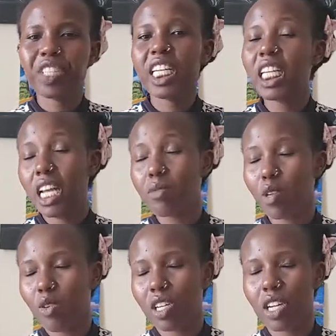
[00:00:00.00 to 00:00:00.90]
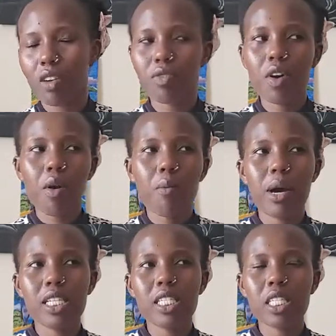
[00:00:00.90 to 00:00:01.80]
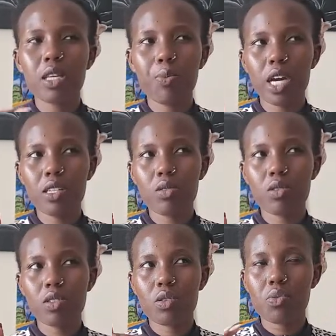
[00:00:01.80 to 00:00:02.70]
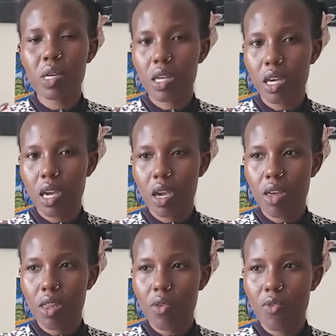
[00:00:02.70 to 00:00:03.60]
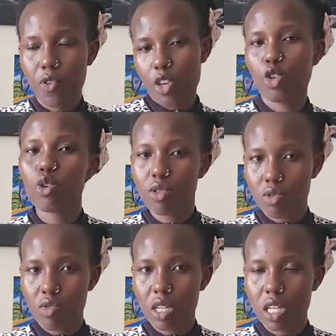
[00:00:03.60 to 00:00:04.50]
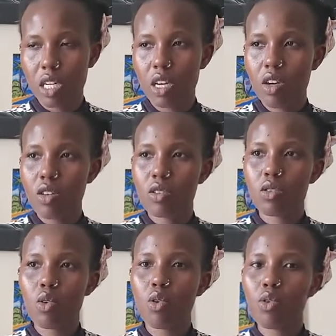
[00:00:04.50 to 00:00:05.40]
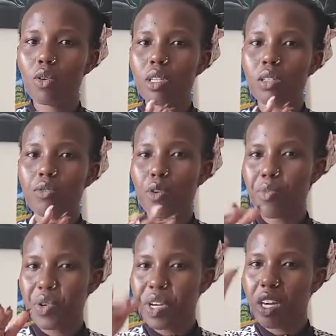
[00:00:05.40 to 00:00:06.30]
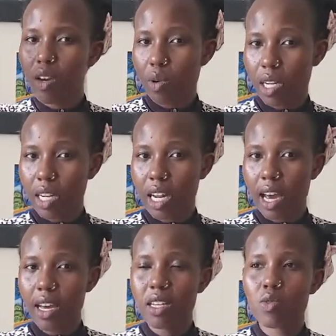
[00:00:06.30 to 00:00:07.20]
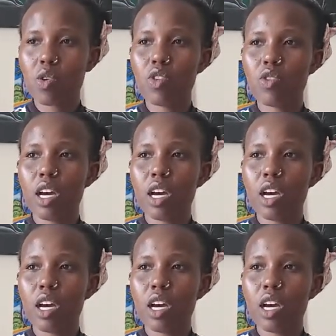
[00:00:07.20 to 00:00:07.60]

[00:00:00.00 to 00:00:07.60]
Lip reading: it didn't last me long enough, but the price was 3K for the shorts only. So from 3K kuendelea is when you